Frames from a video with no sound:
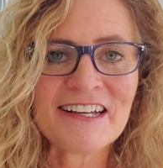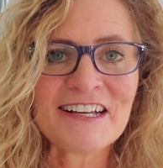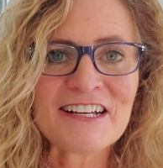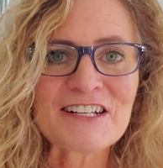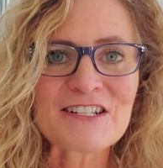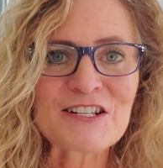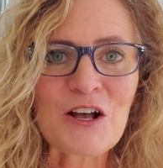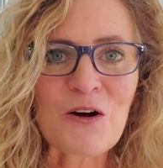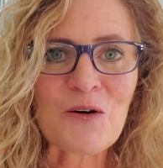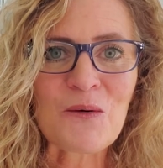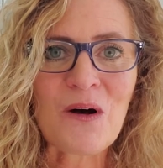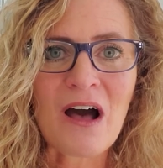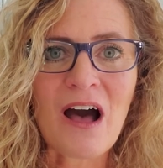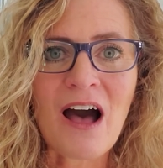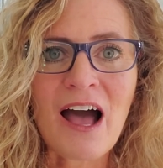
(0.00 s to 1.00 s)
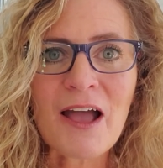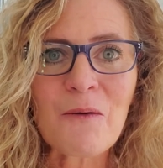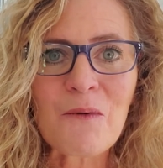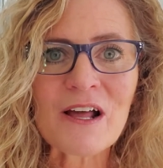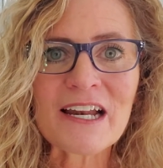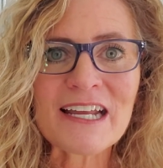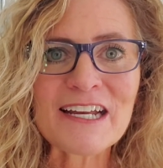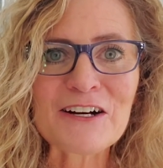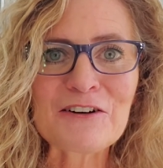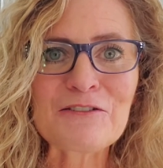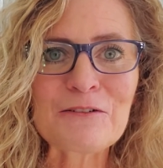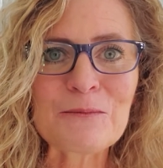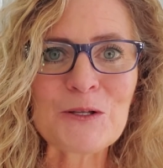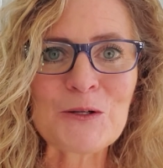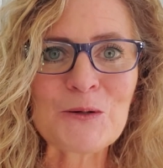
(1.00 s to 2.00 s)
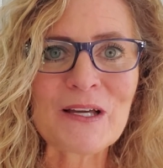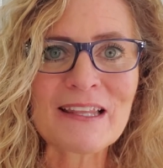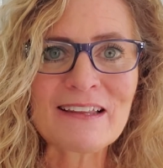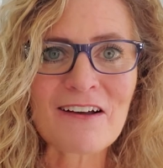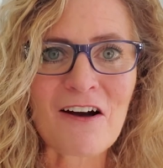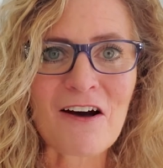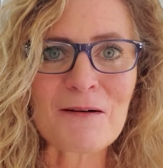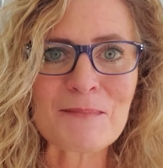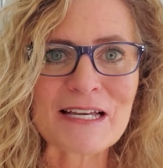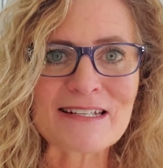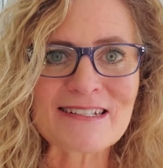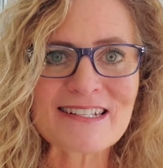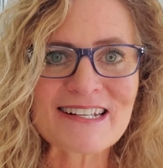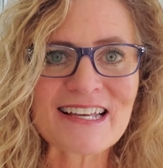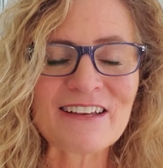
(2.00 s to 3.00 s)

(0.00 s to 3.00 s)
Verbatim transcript: So I want to hear from you in the comments